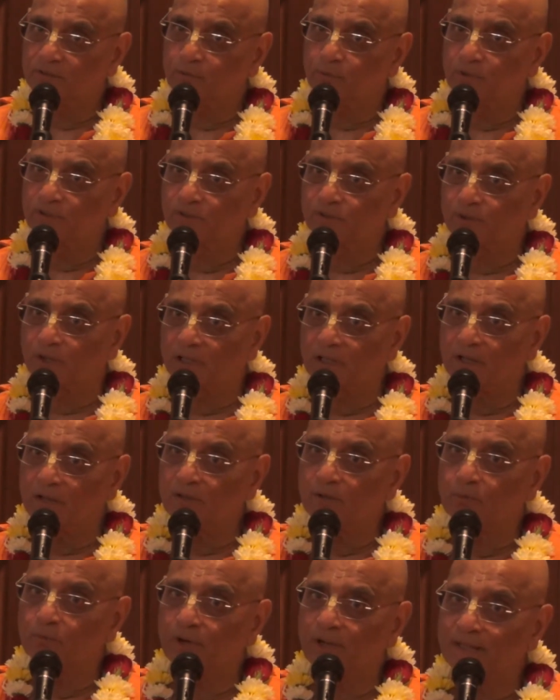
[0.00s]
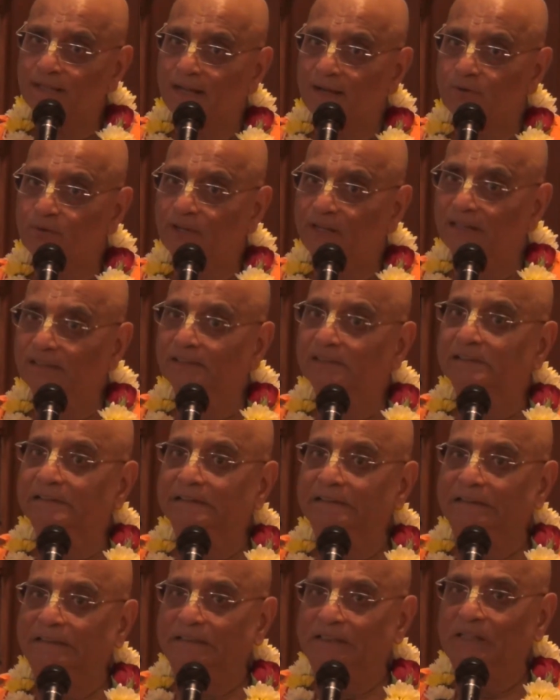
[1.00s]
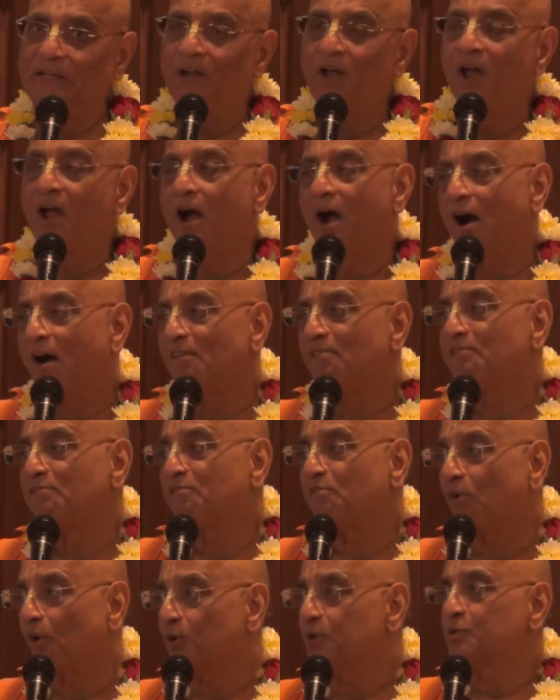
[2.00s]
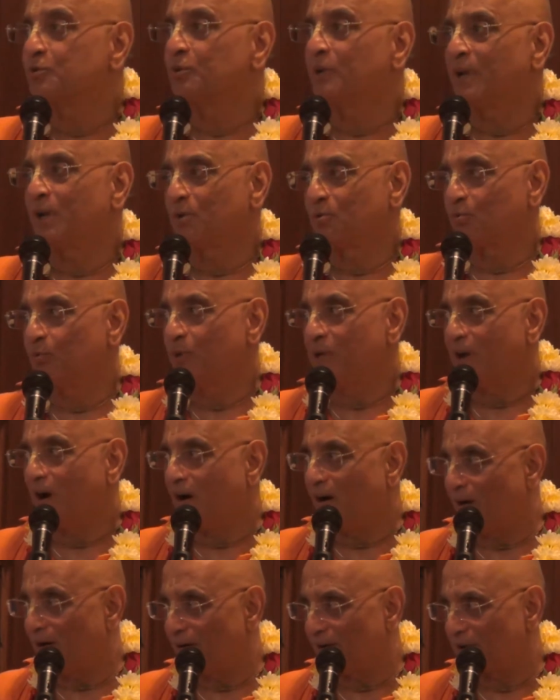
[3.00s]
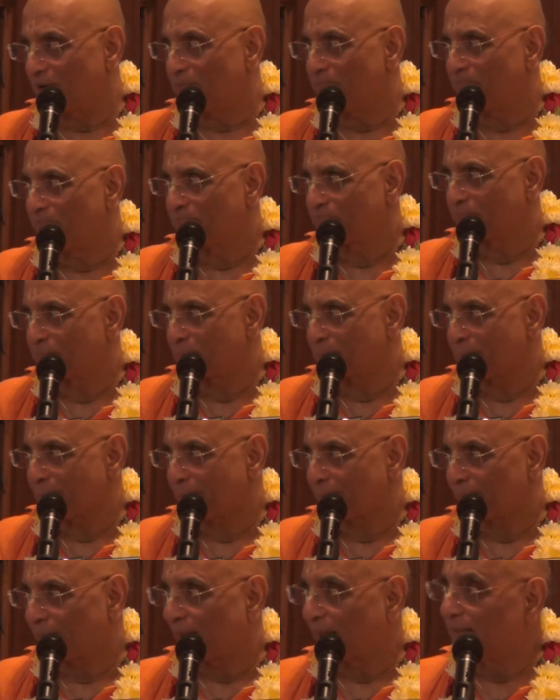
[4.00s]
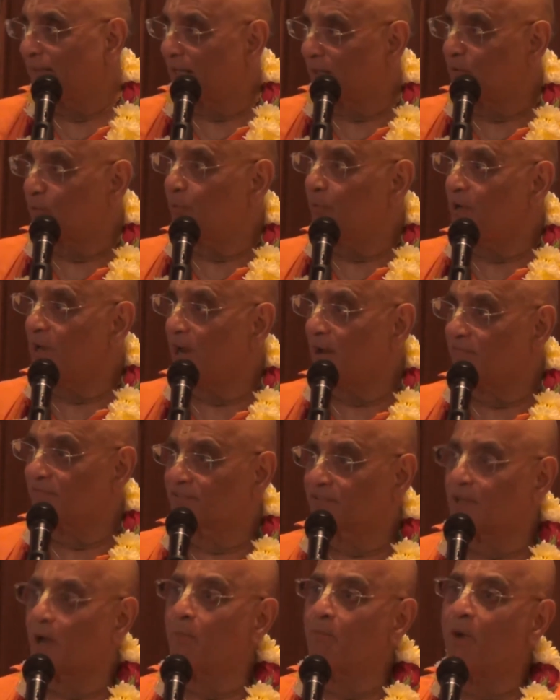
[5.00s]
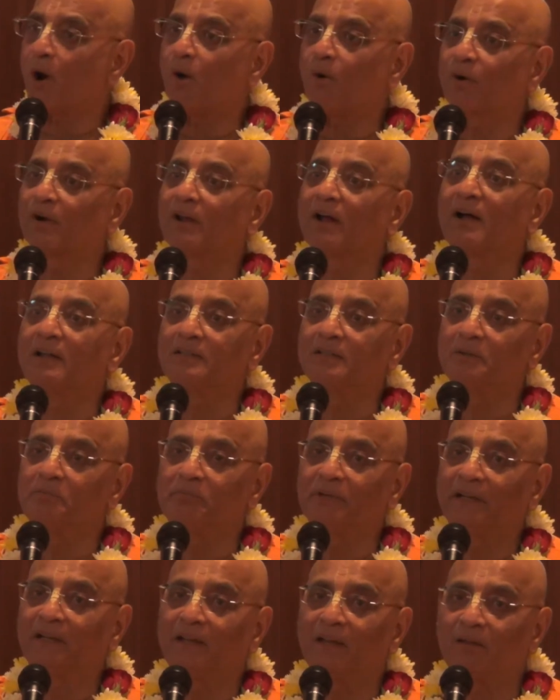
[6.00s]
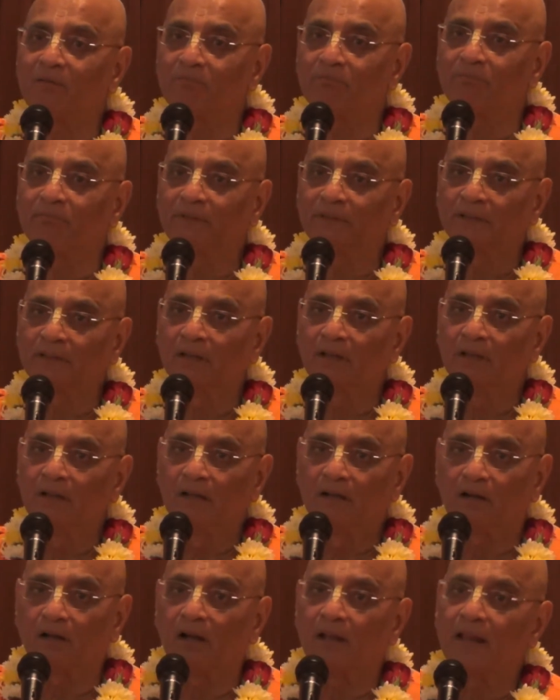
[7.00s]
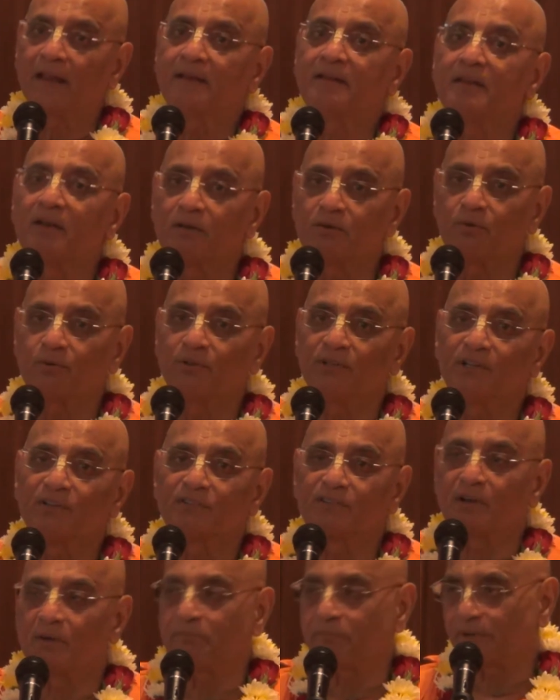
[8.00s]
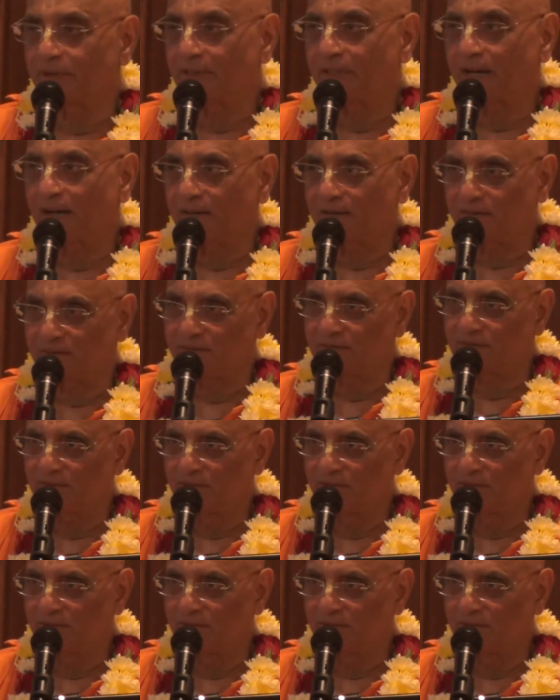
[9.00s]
also another way that we can see how fortunate we are that we have somehow or other become connected to this sampradaya.